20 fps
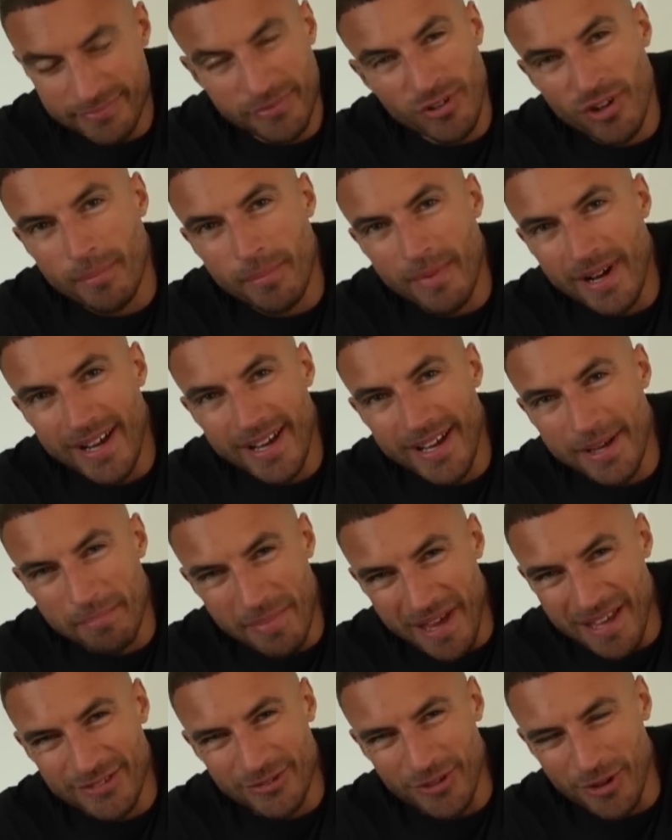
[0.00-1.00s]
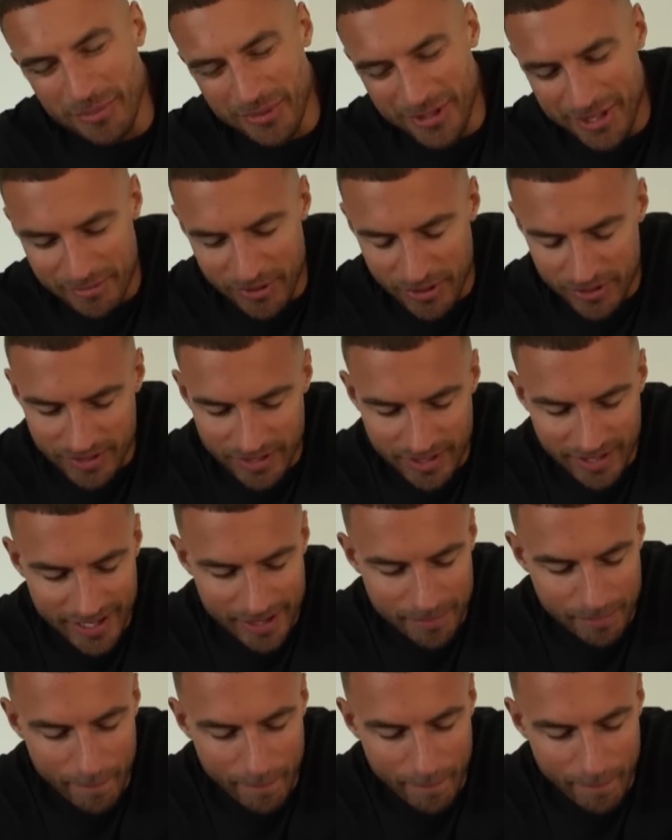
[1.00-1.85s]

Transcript: Not my best omelette, I'm not gonna lie,